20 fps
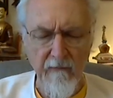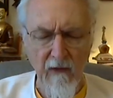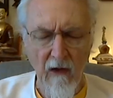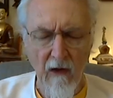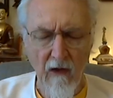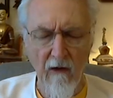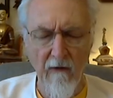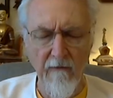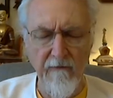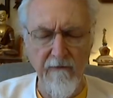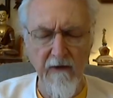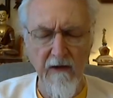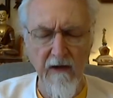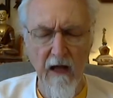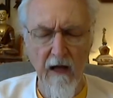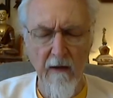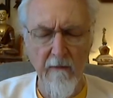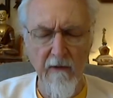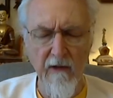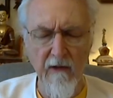All
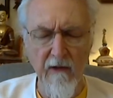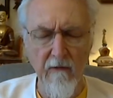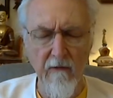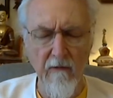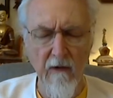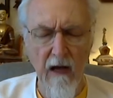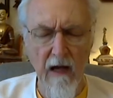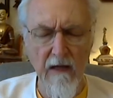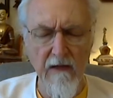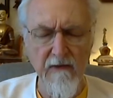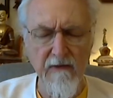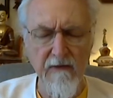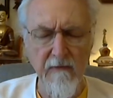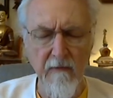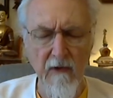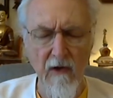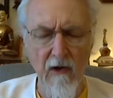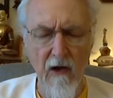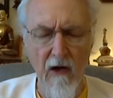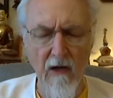phenomena arise
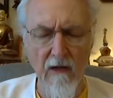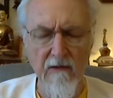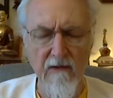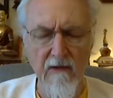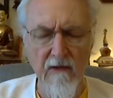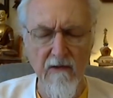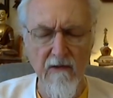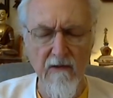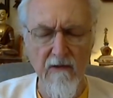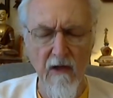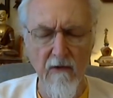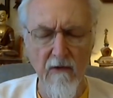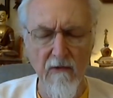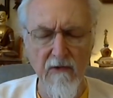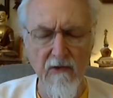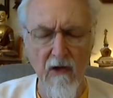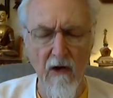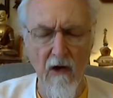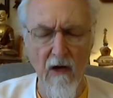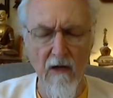from causes.
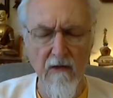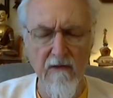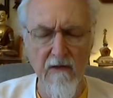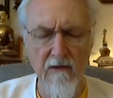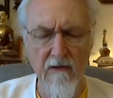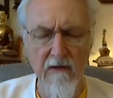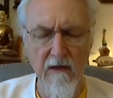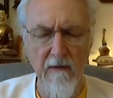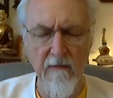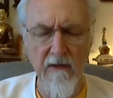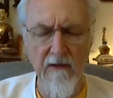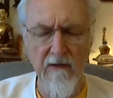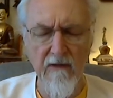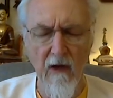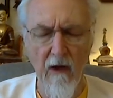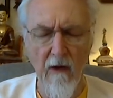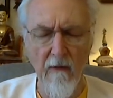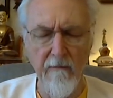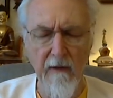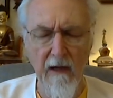Those causes have been
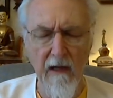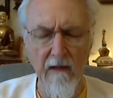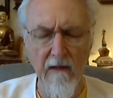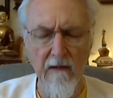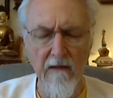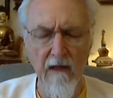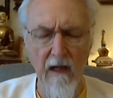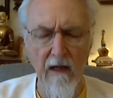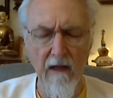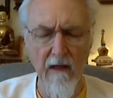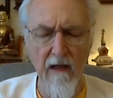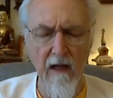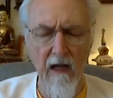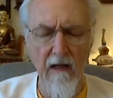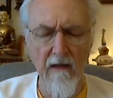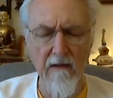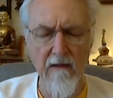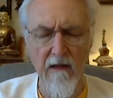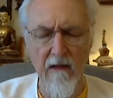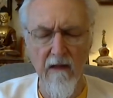taught by the
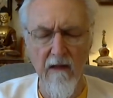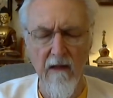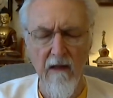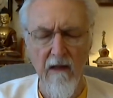Tathagata.